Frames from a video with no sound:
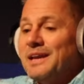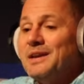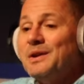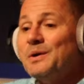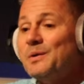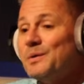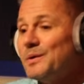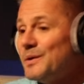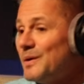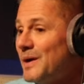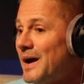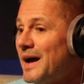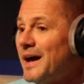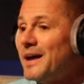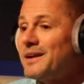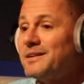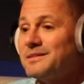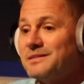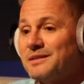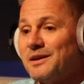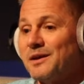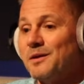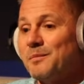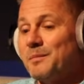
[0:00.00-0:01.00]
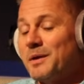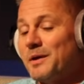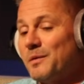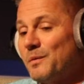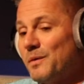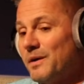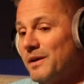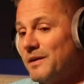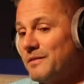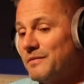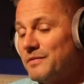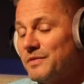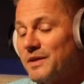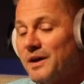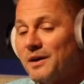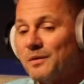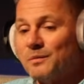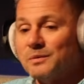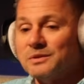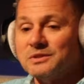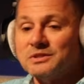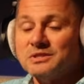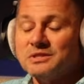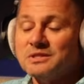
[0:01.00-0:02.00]
don't know how to tell my wife that
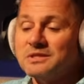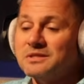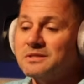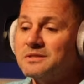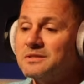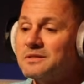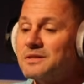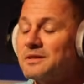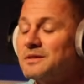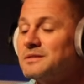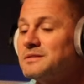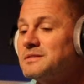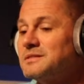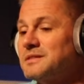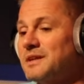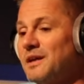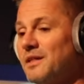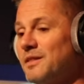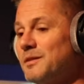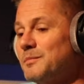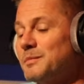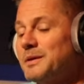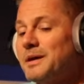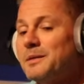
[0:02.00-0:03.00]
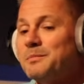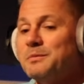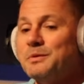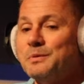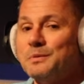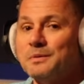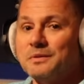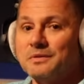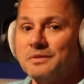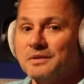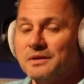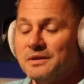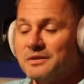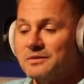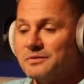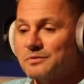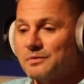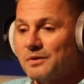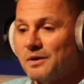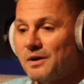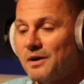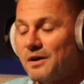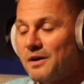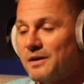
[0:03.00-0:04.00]
when she starts telling me I'm doing things
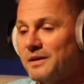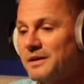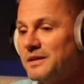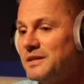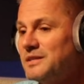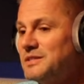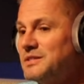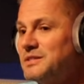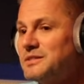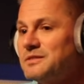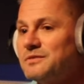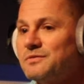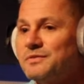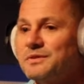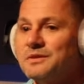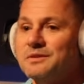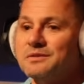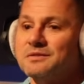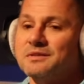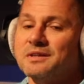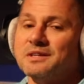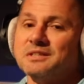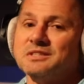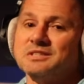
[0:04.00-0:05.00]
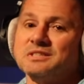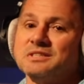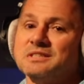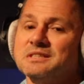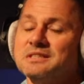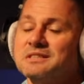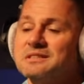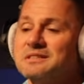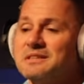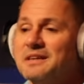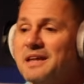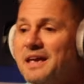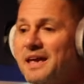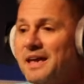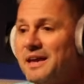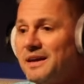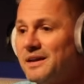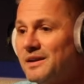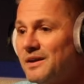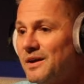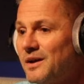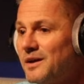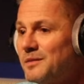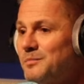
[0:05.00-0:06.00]
wrong, it just feels like she is
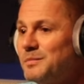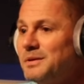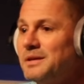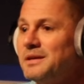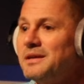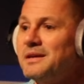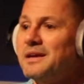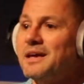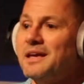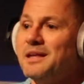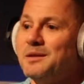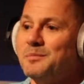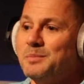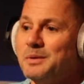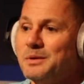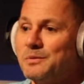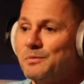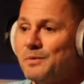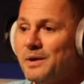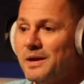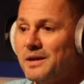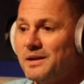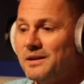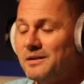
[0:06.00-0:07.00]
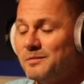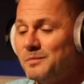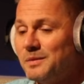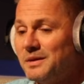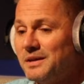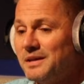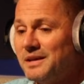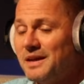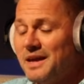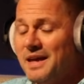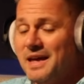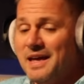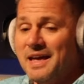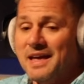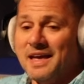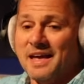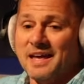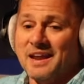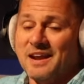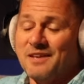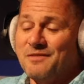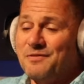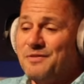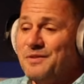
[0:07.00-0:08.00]
nagging on me and berating me.
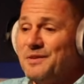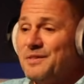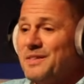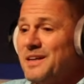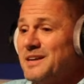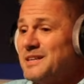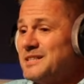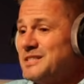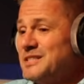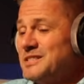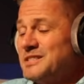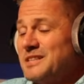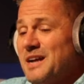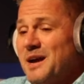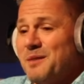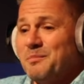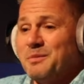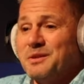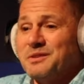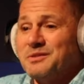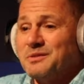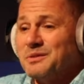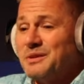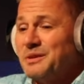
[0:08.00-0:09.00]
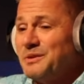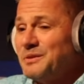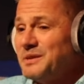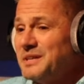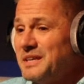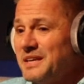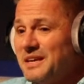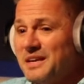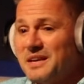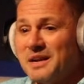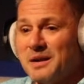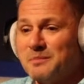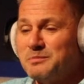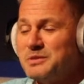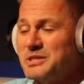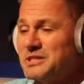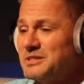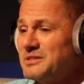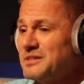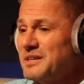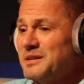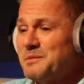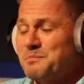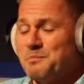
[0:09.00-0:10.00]
And I feel like I'm this little kid. I'm
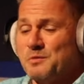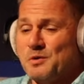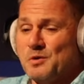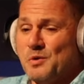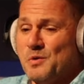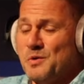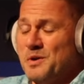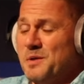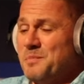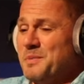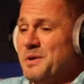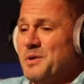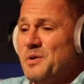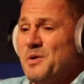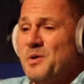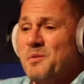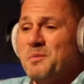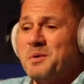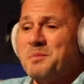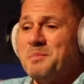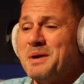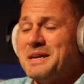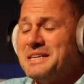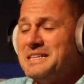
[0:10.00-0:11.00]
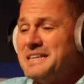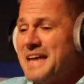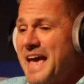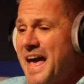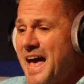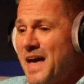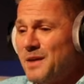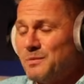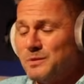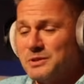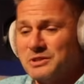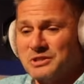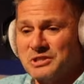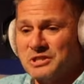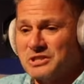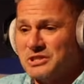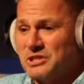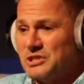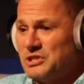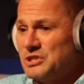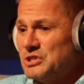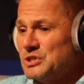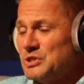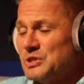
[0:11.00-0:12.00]
just like growing up at home and my dad was
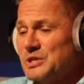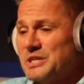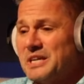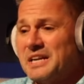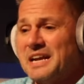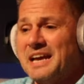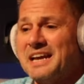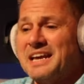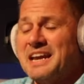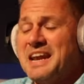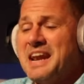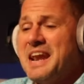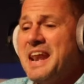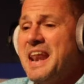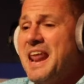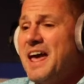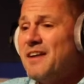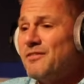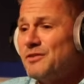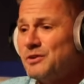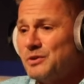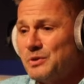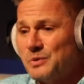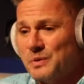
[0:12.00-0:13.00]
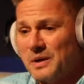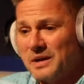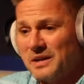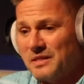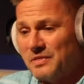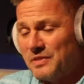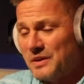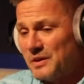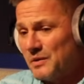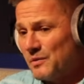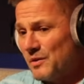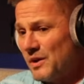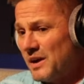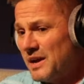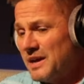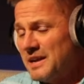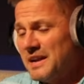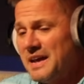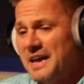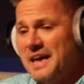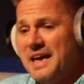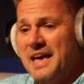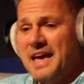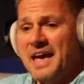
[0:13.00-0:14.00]
just a jerk and I could never do anything right.
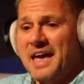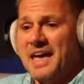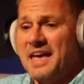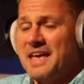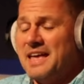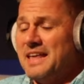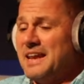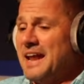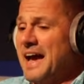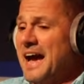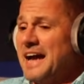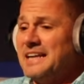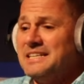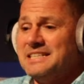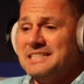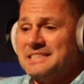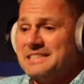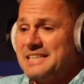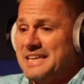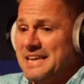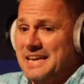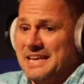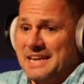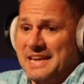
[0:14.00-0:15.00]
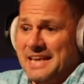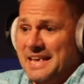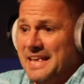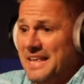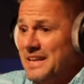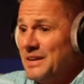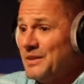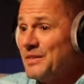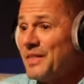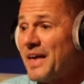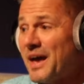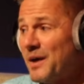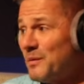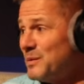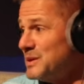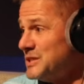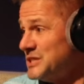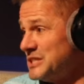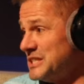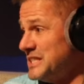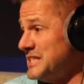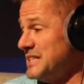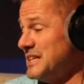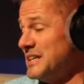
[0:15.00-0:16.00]
And I just can't handle that when
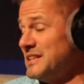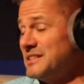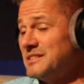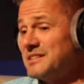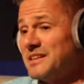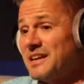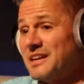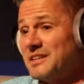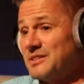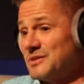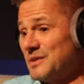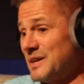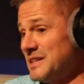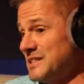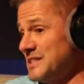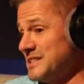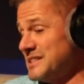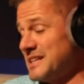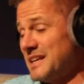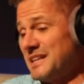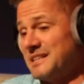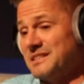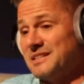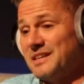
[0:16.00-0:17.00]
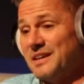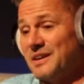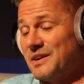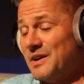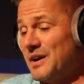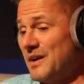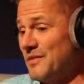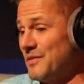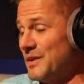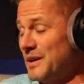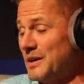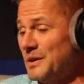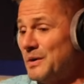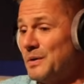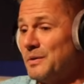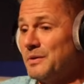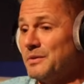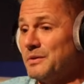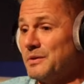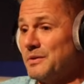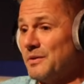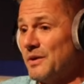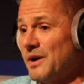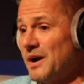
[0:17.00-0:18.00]
she does that. So I just got to take off and I go to
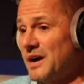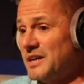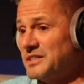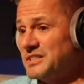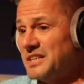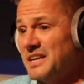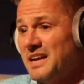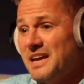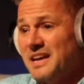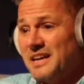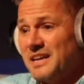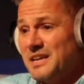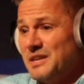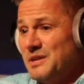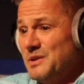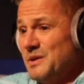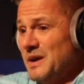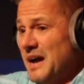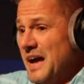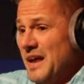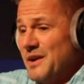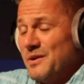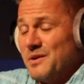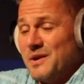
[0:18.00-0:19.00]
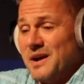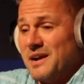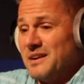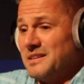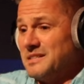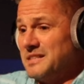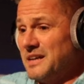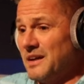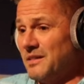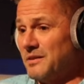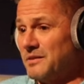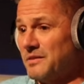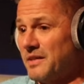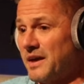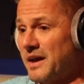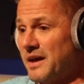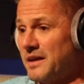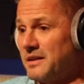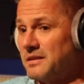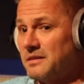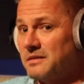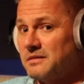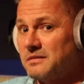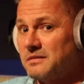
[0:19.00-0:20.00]
the garage. I don't know how to tell her that.